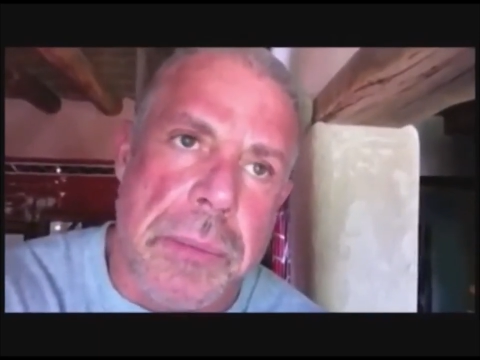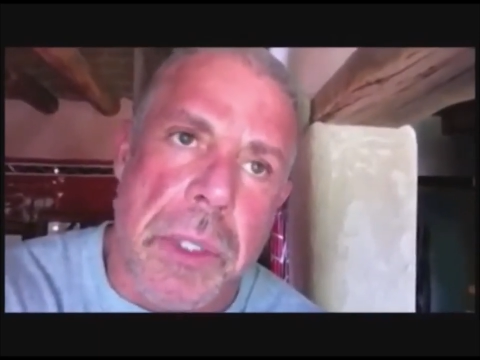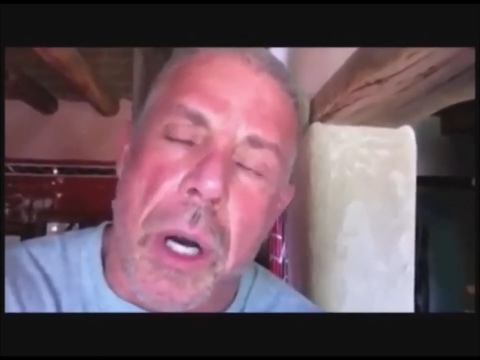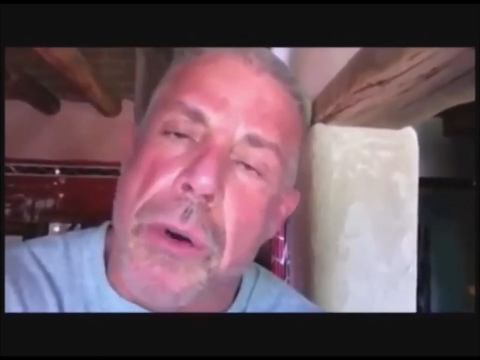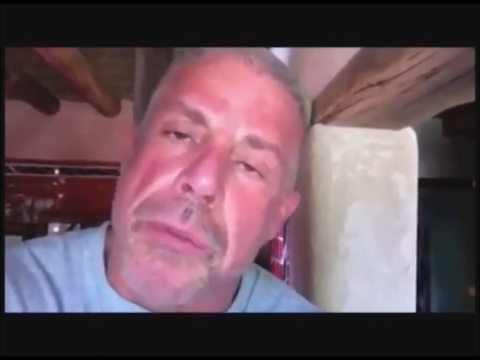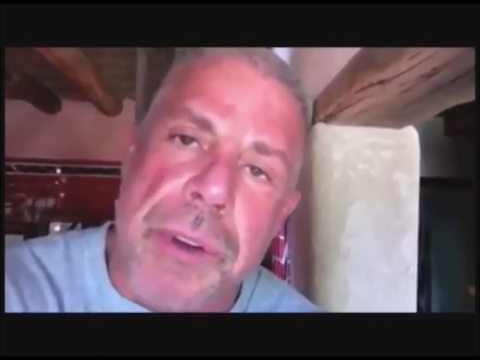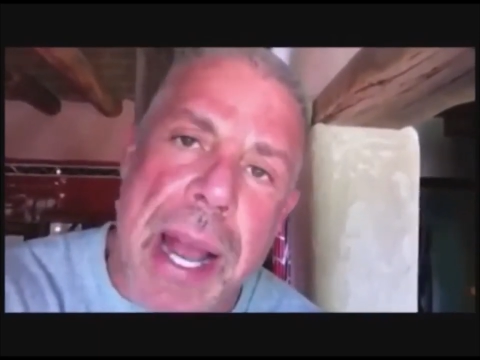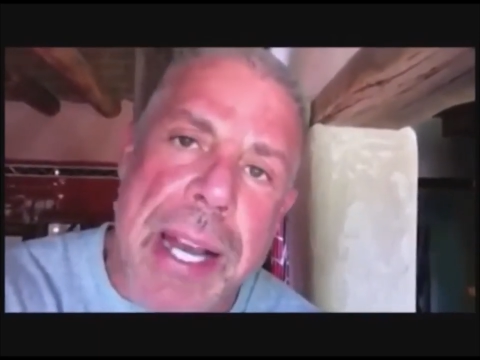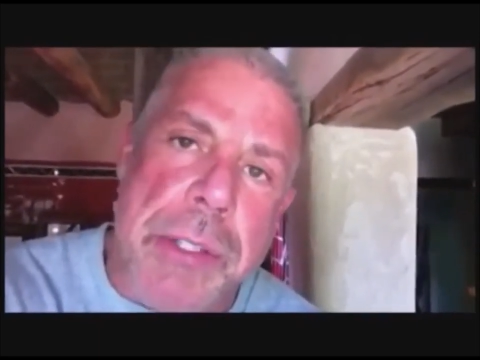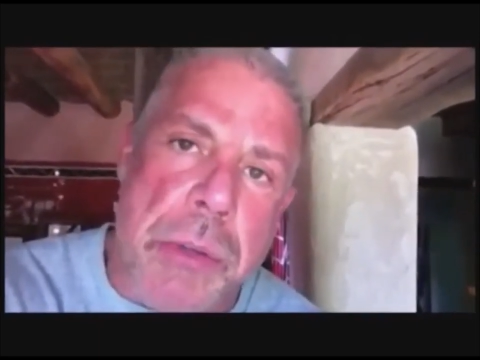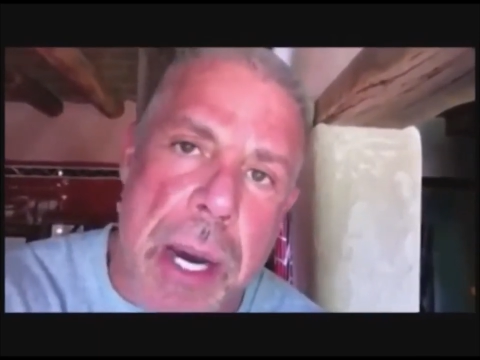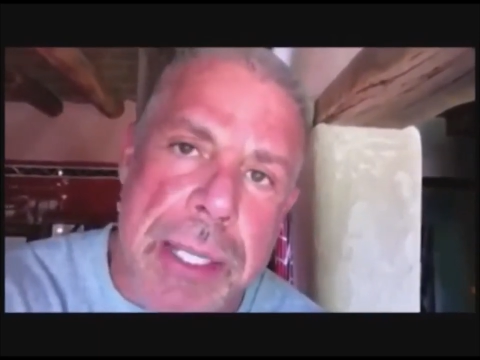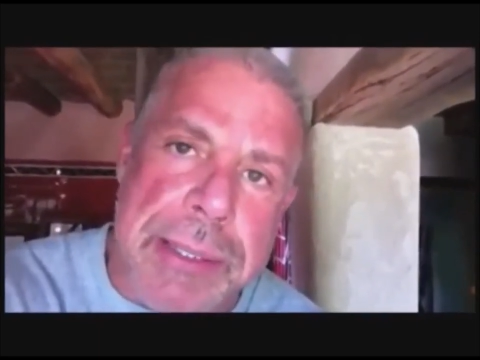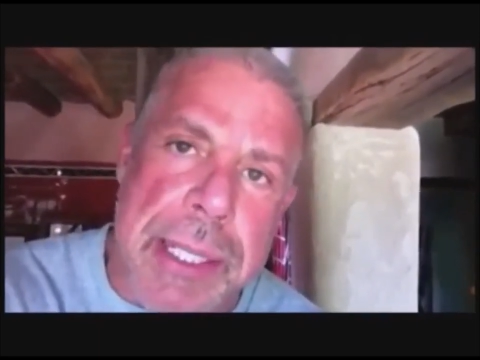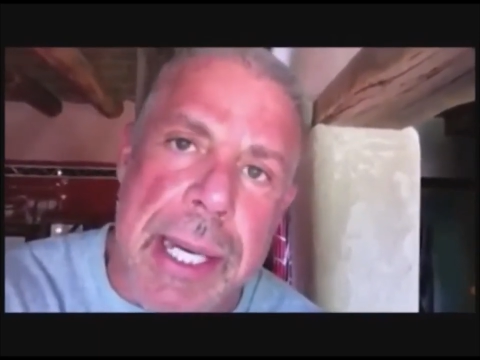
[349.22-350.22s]
low-fat
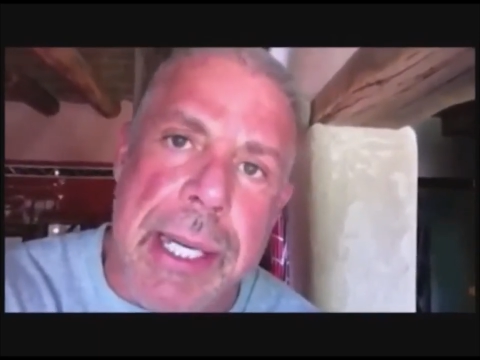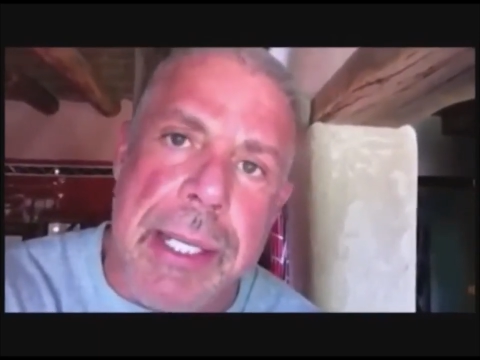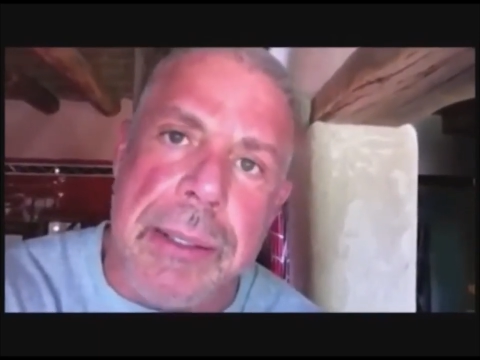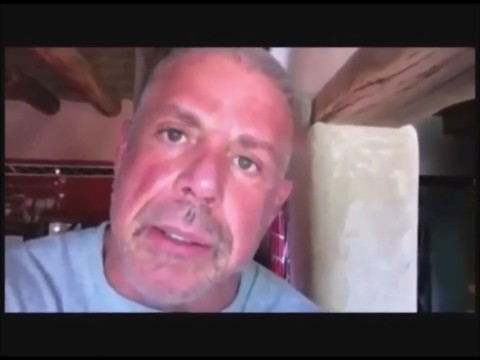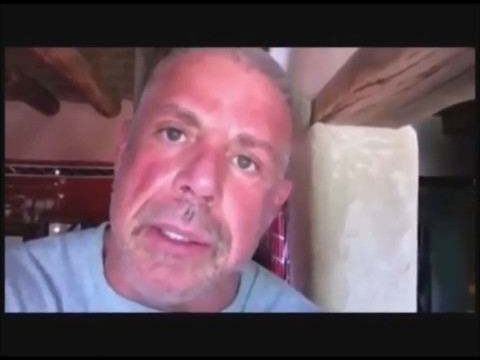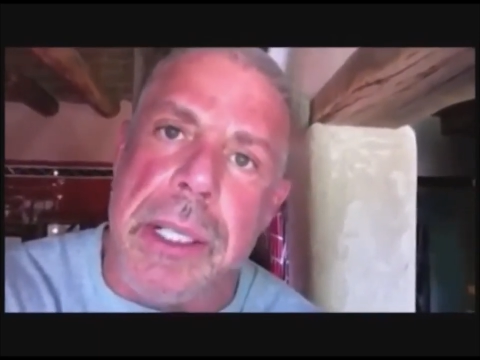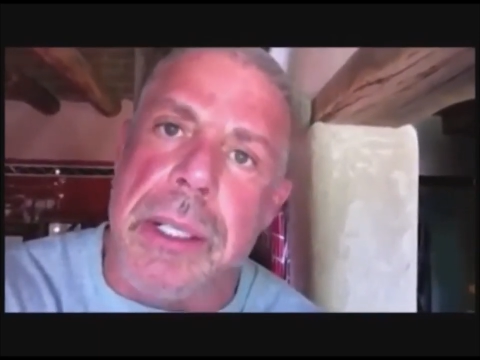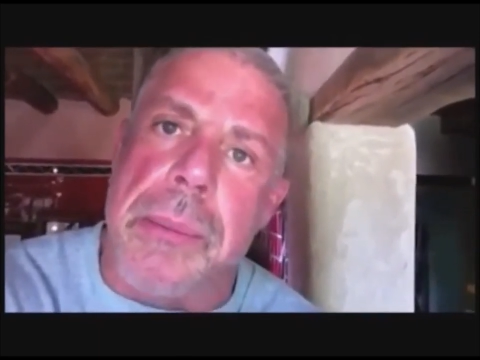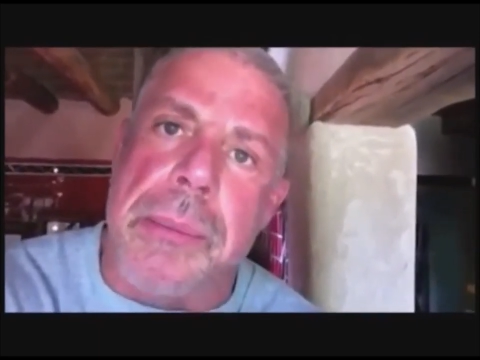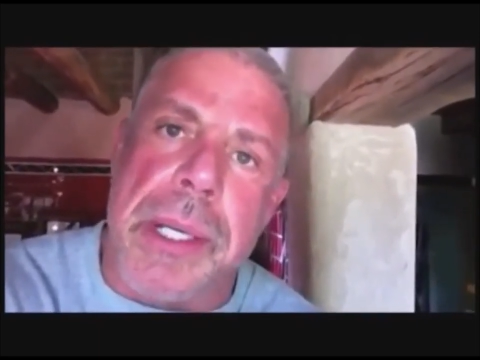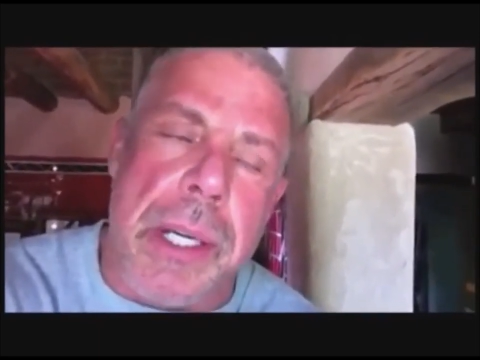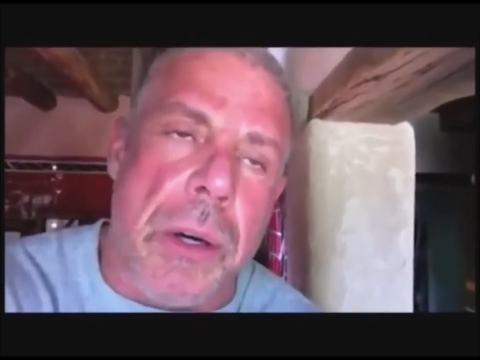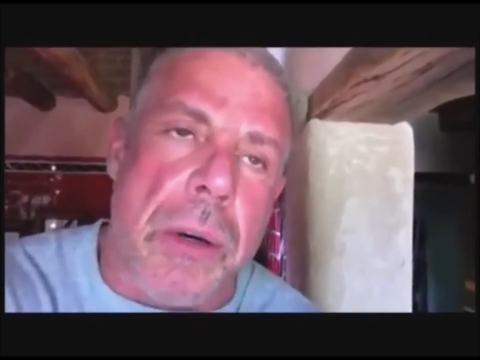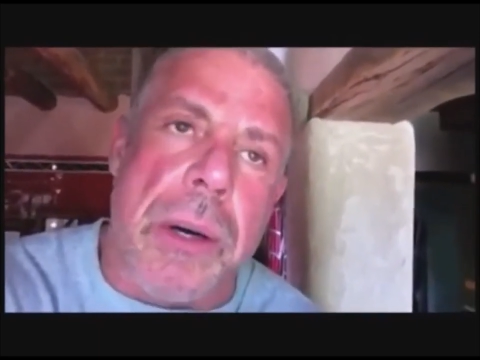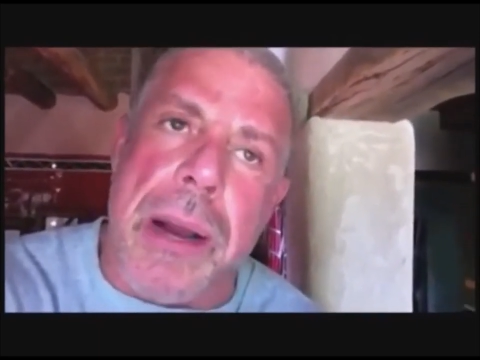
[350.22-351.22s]
dressing. I
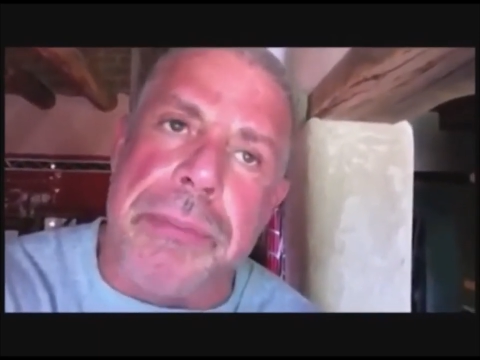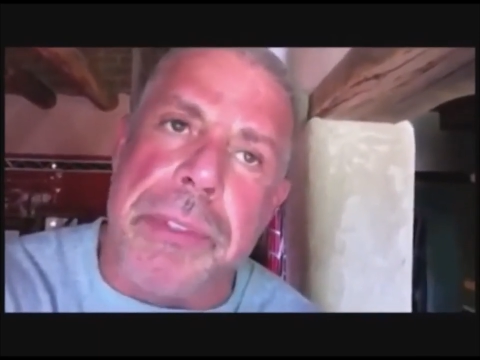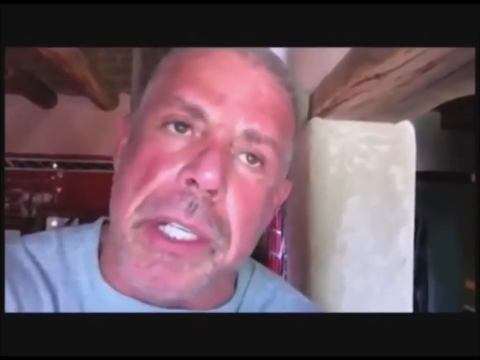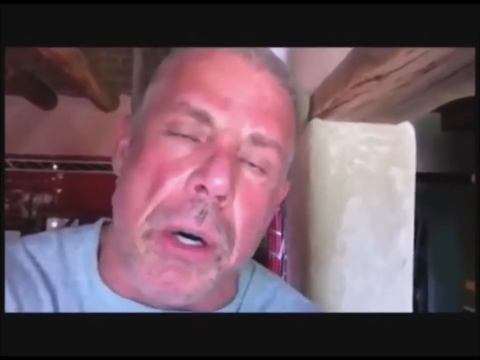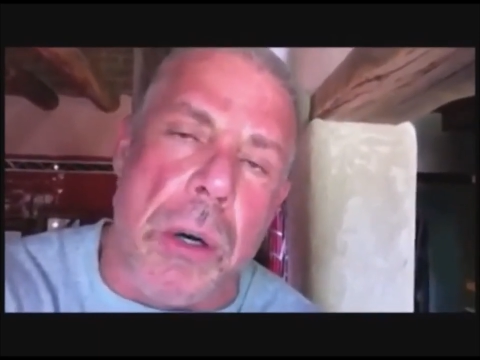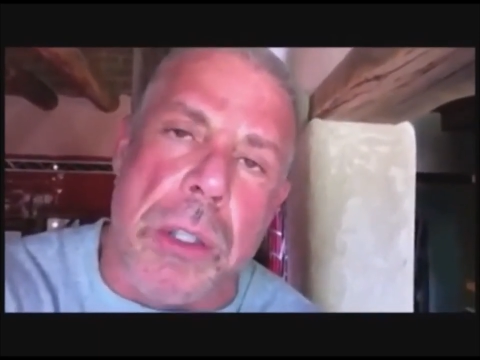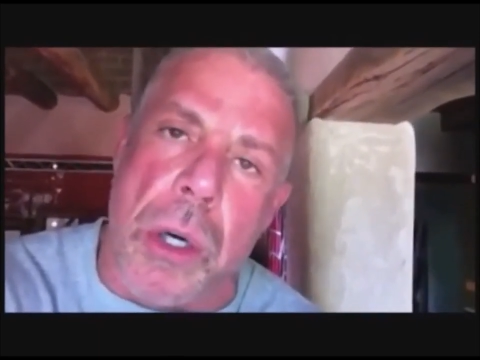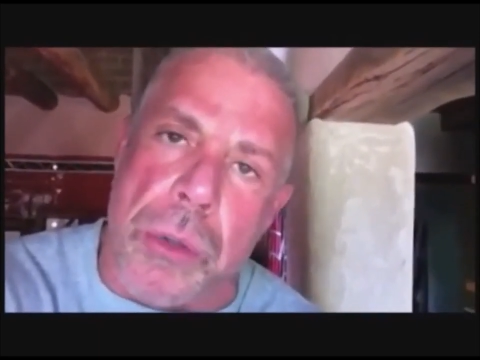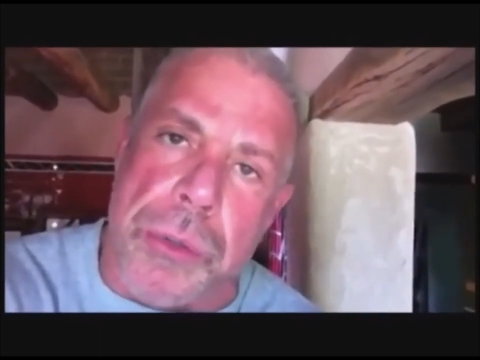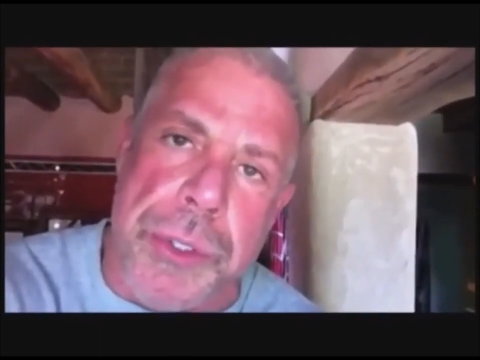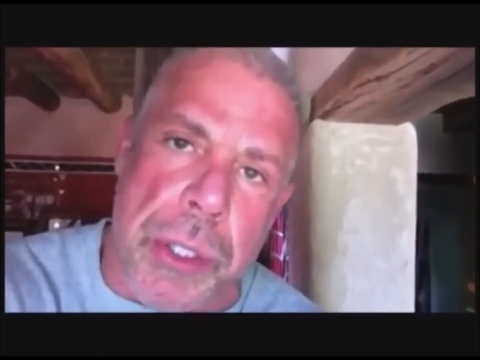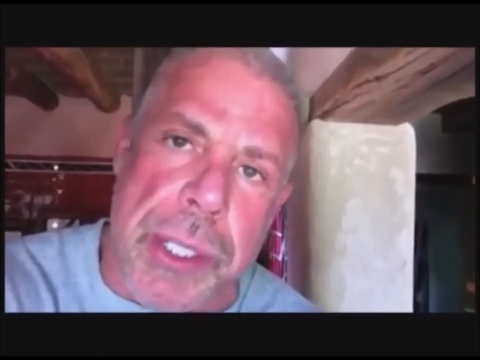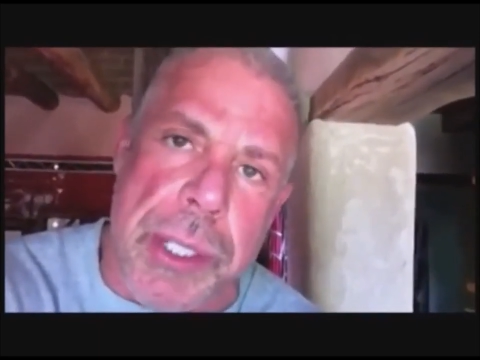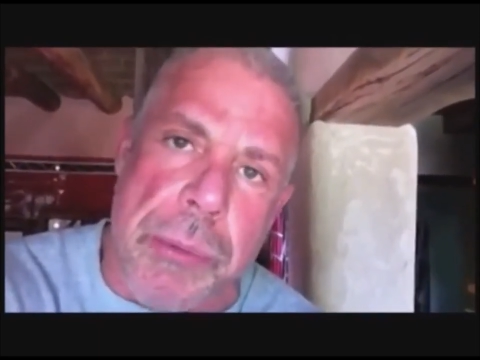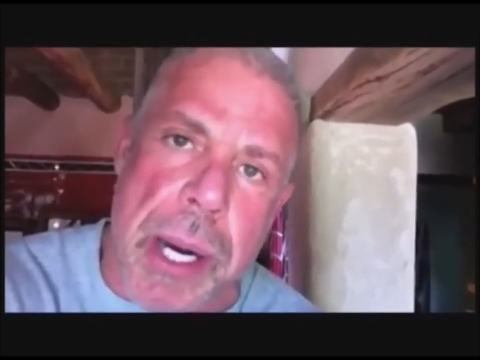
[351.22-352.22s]
mean, you don't have to go cold
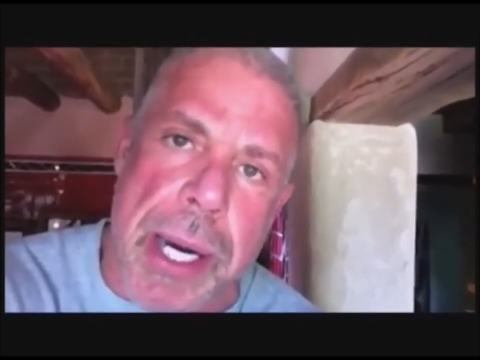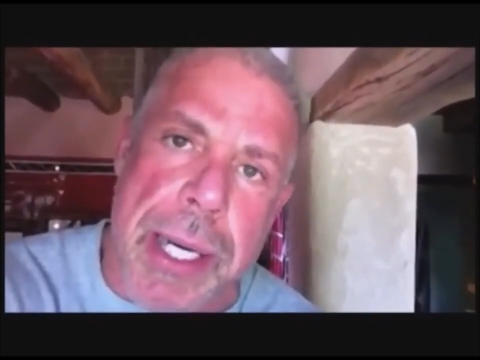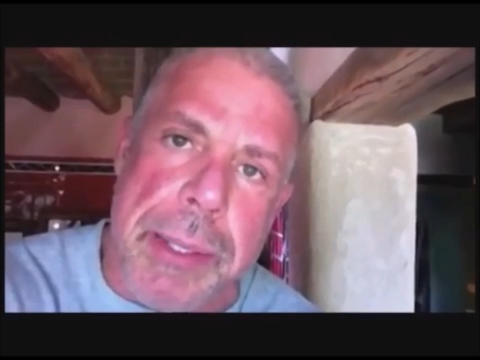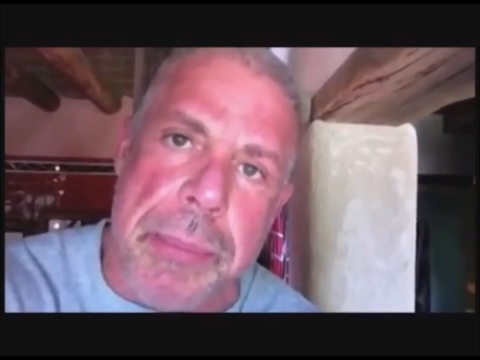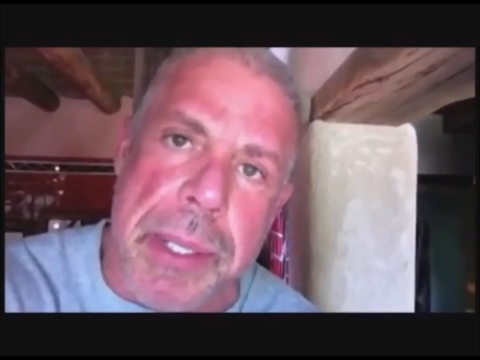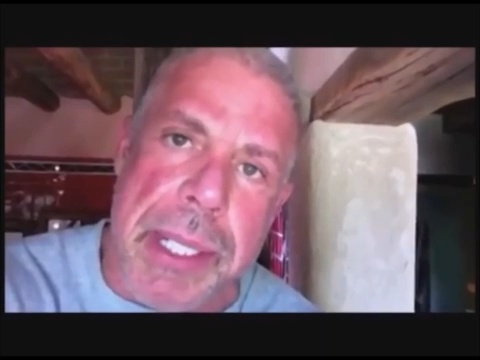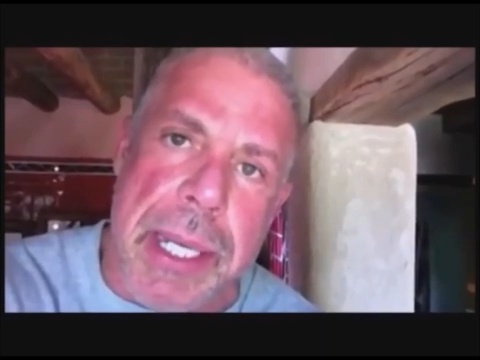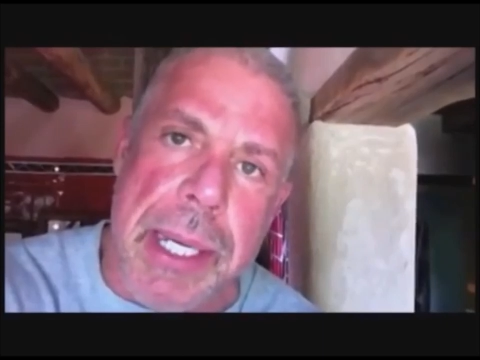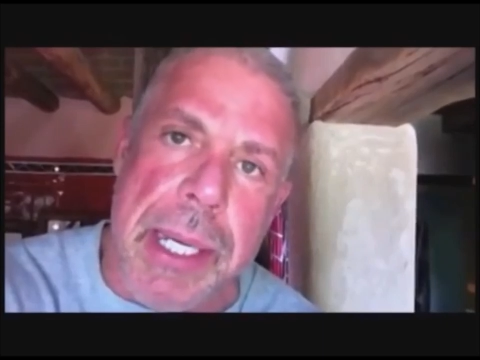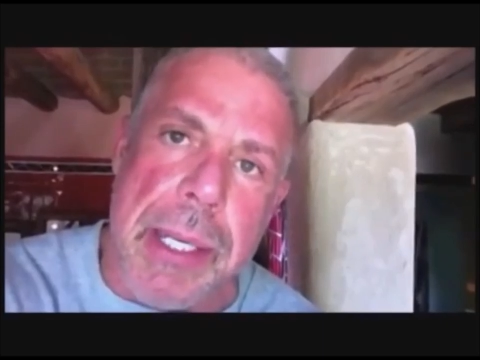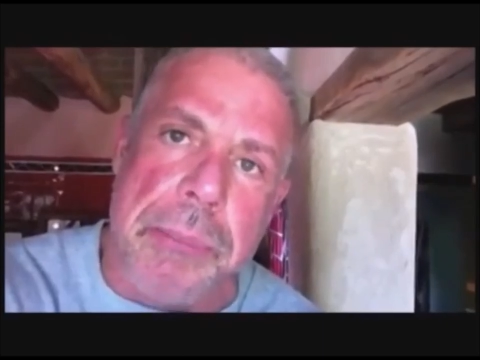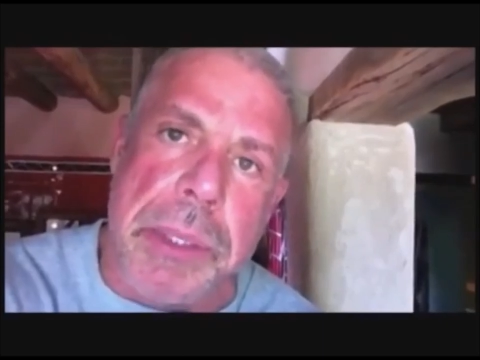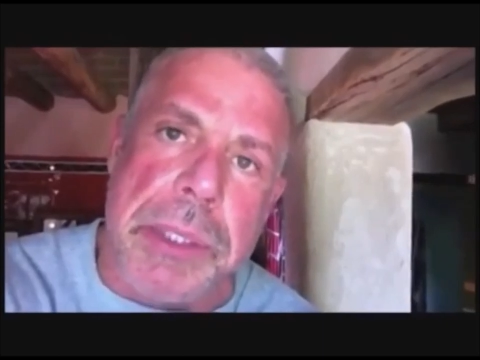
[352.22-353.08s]
turkey right at the beginning,